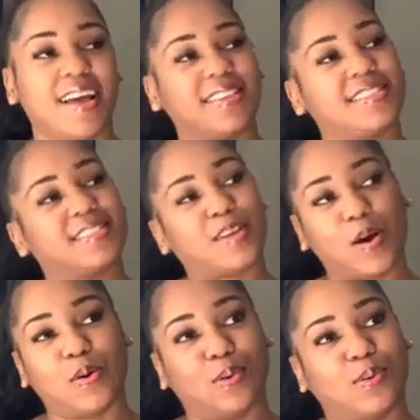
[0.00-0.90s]

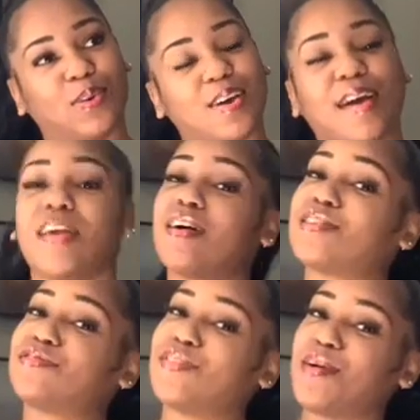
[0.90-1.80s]
So, you know, I
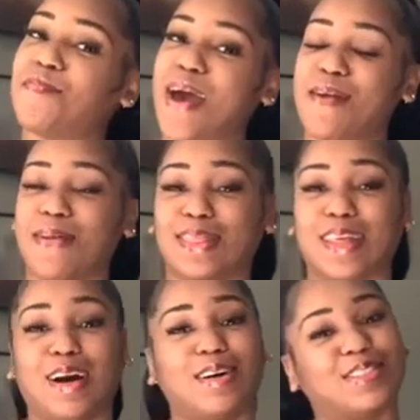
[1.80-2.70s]
just felt bad about
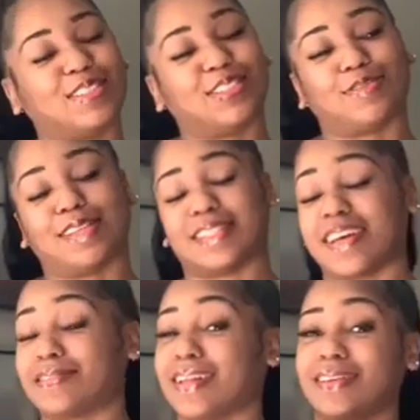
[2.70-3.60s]
the whole situation.
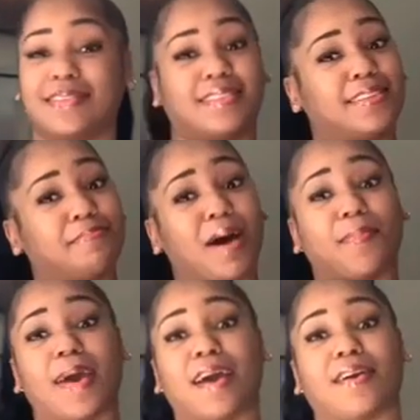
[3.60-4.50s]
I was like, my
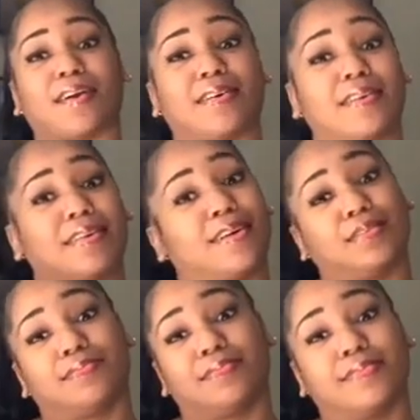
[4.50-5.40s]
bad, girl, you
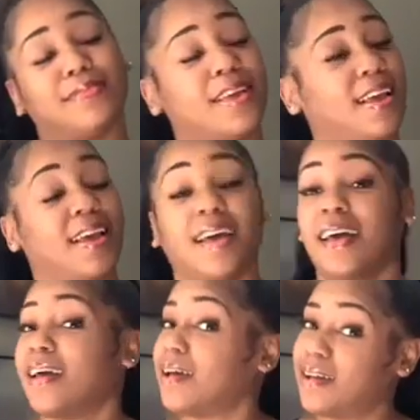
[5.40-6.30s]
know.
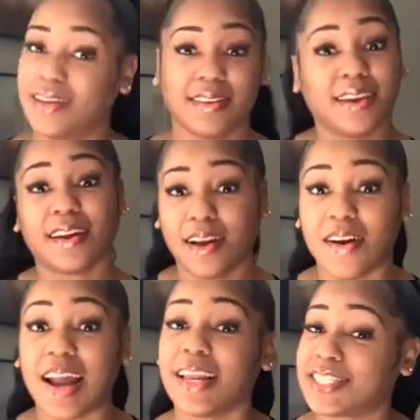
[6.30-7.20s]
You know,
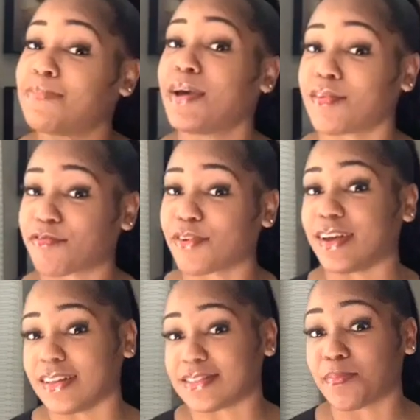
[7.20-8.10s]
I need some better
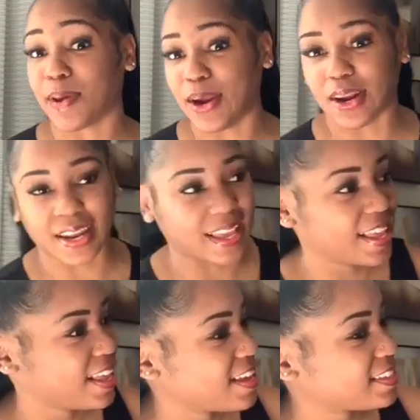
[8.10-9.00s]
friends, apparently.
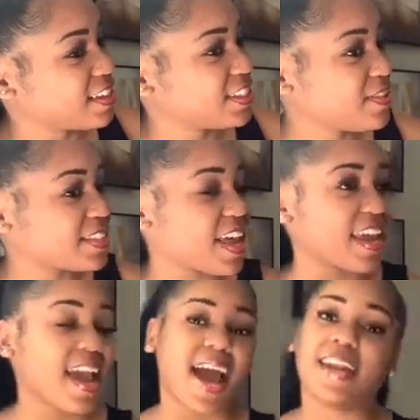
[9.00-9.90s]
So she was like,
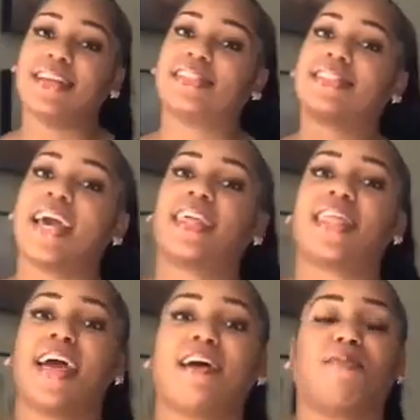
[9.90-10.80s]
yeah, I didn't say that.